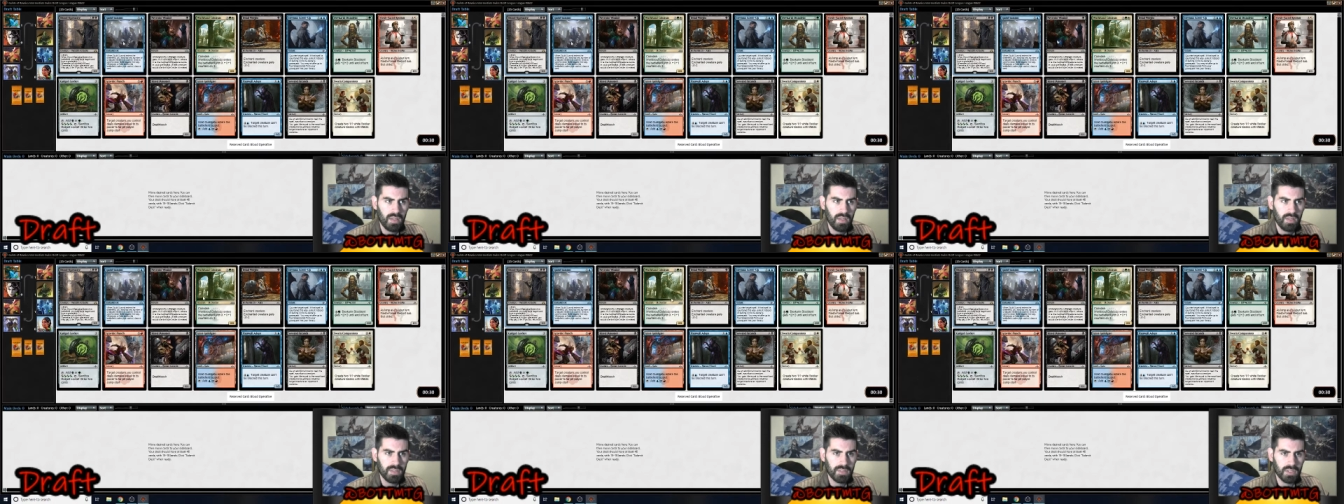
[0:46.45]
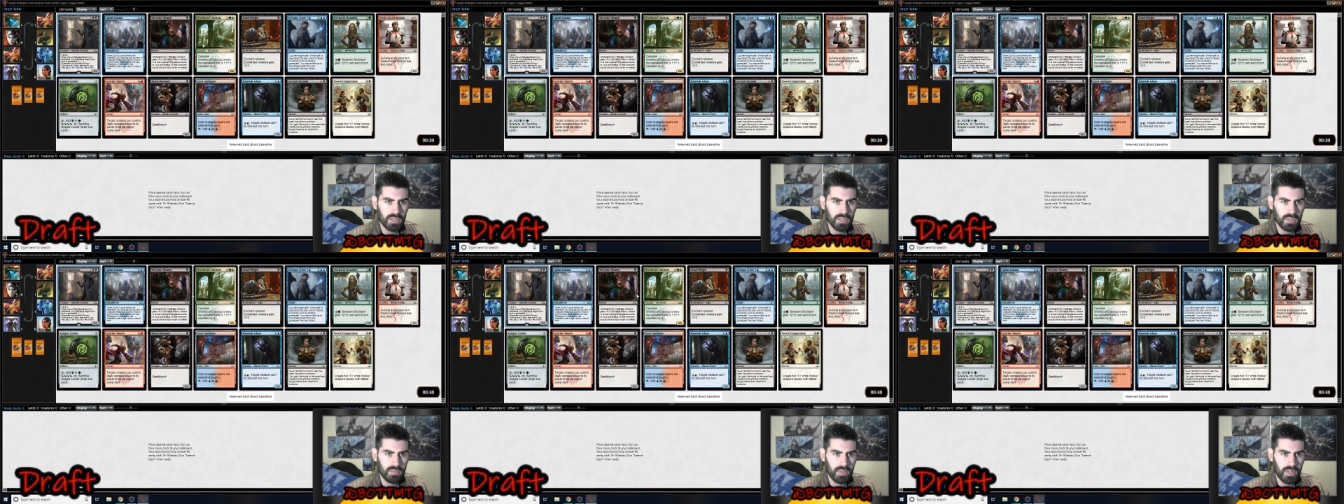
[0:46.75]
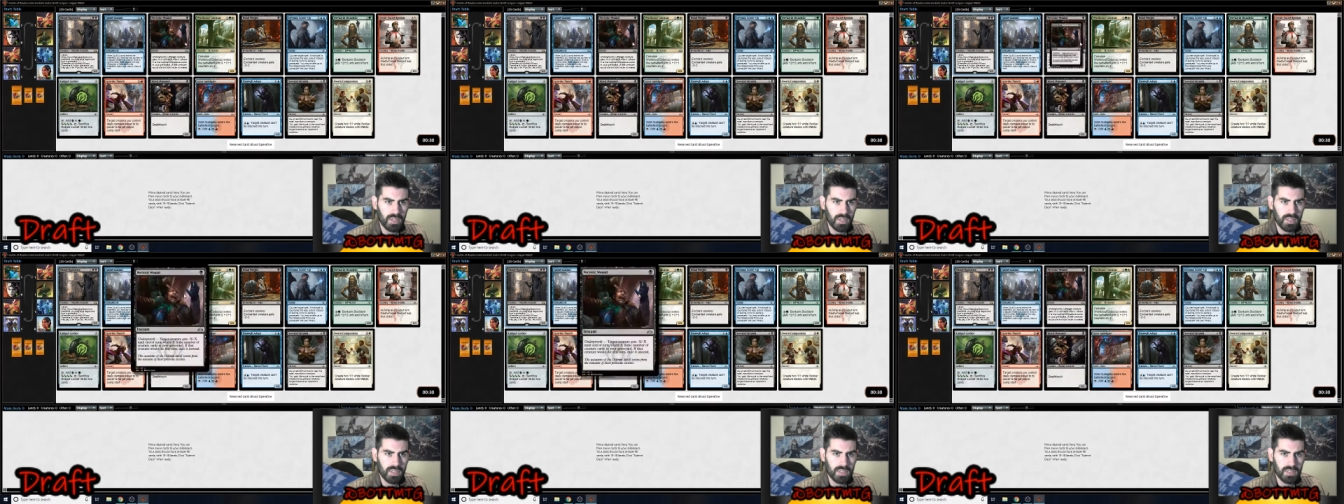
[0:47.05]
It's also
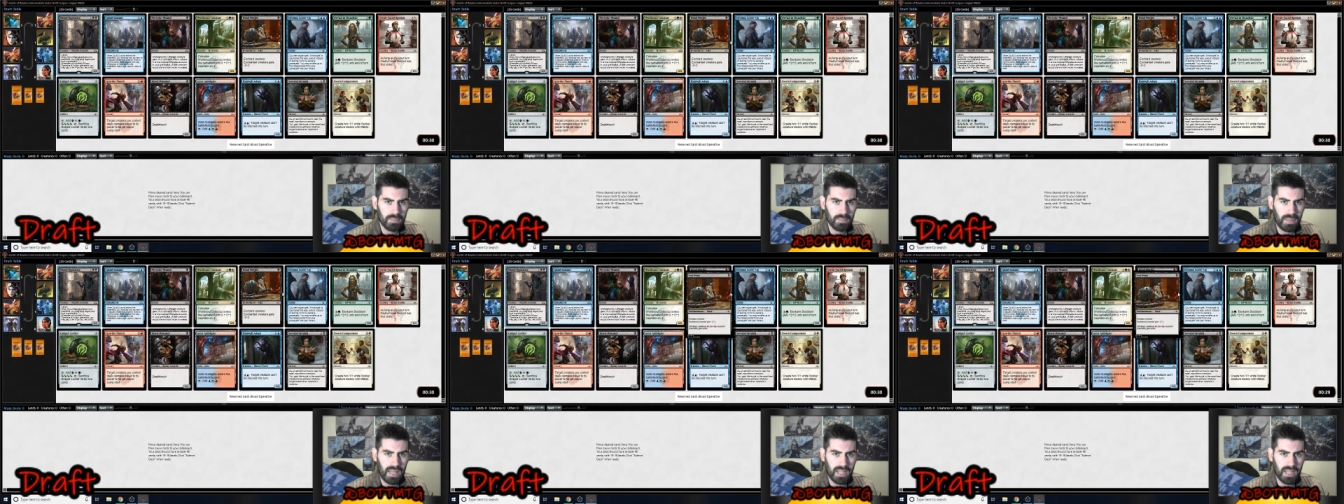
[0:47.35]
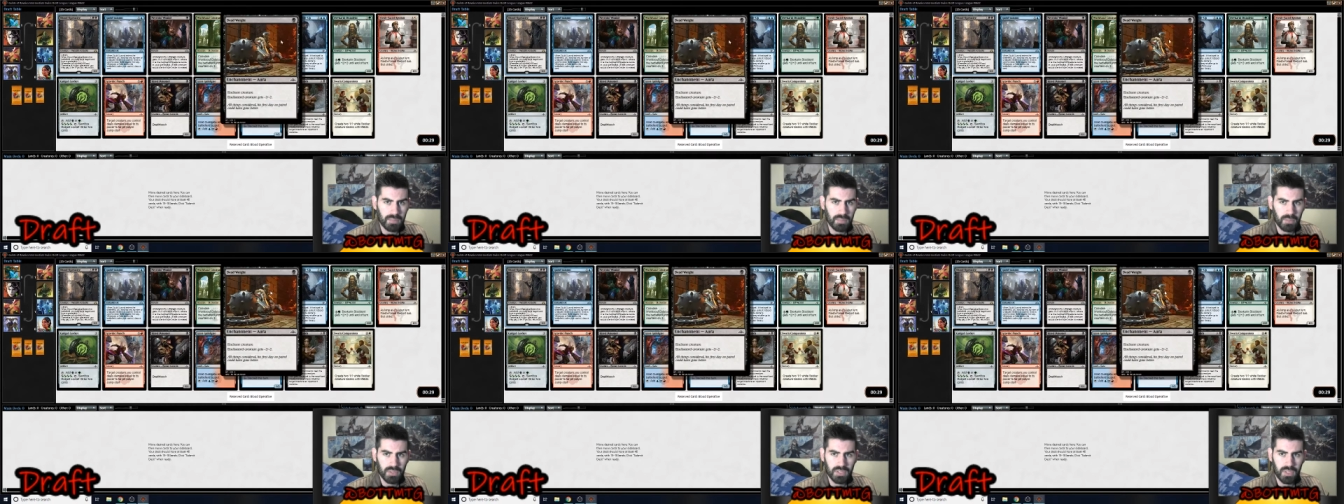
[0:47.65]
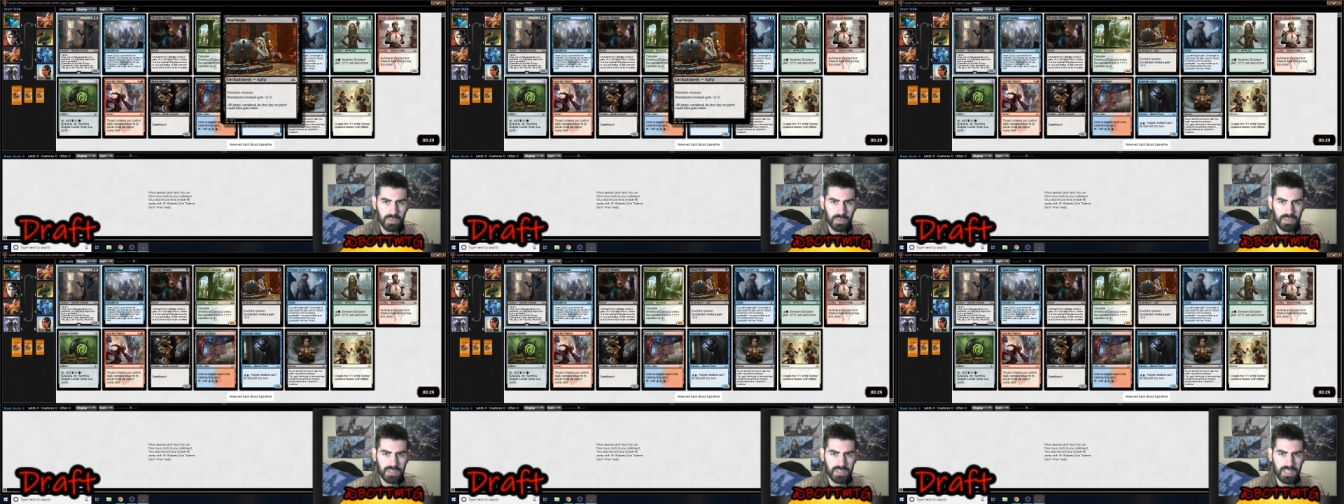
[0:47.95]
very splashable,
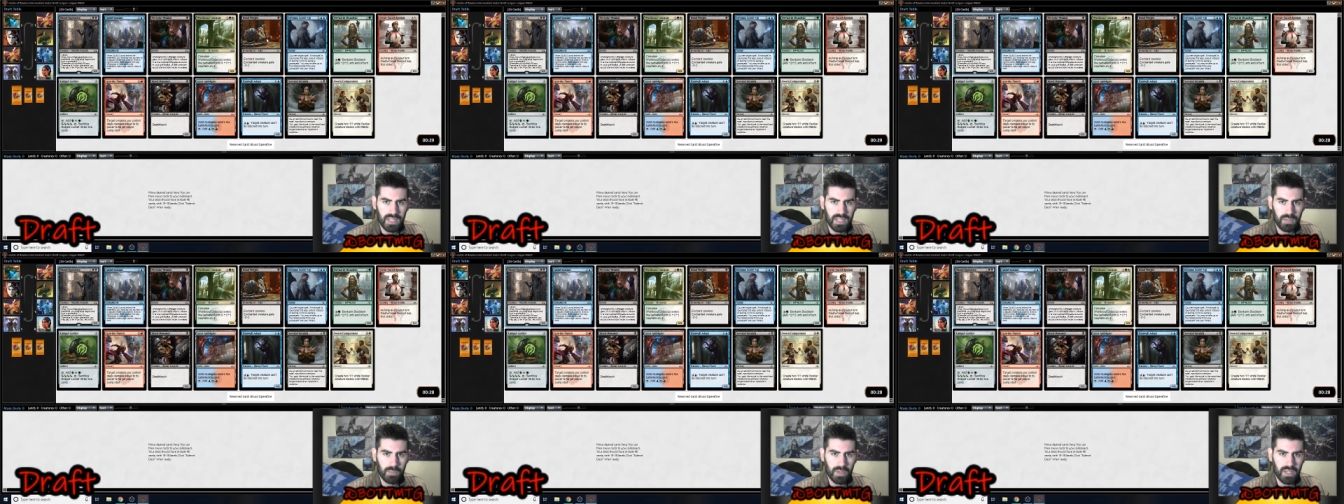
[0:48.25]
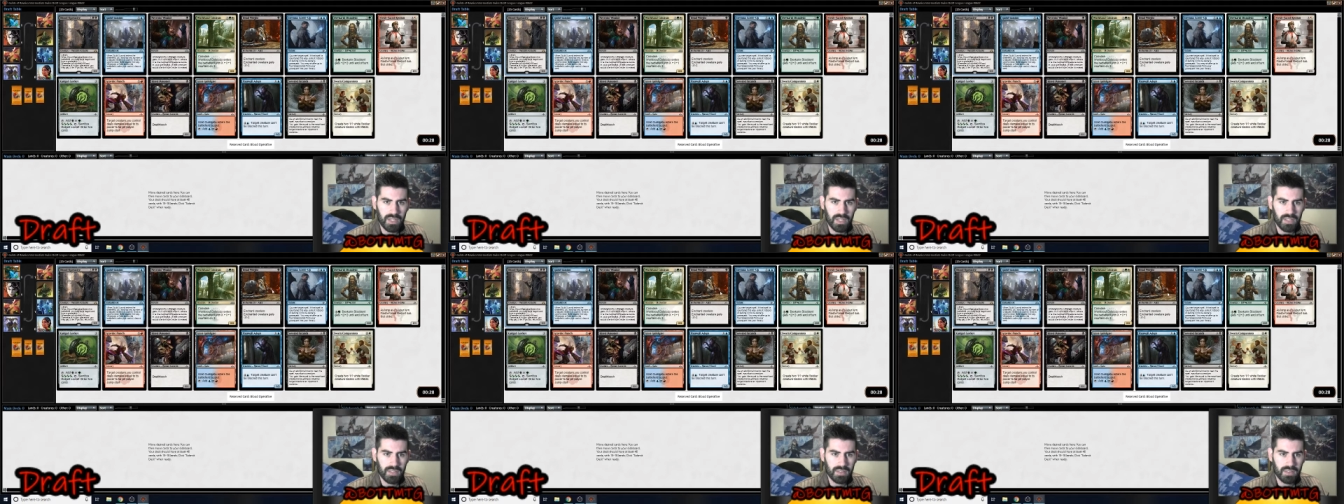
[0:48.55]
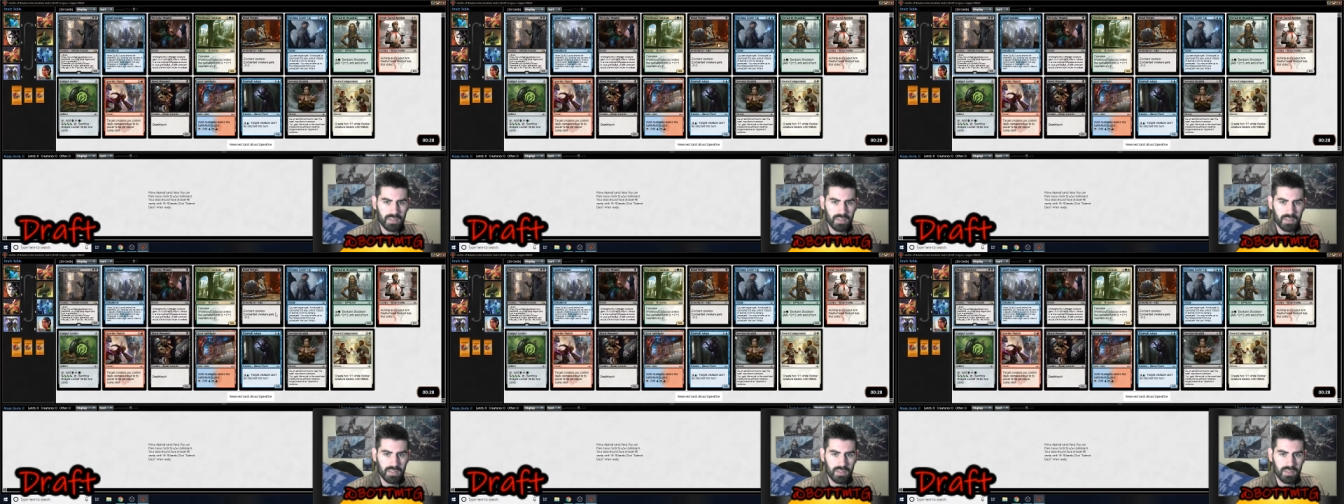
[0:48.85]
so is
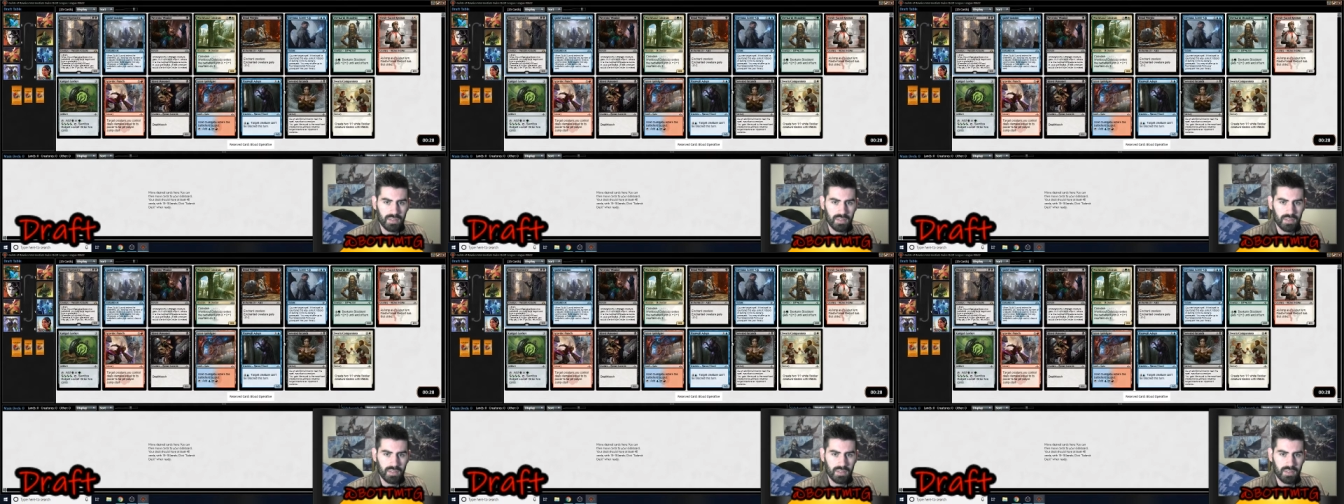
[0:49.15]
Deadweight.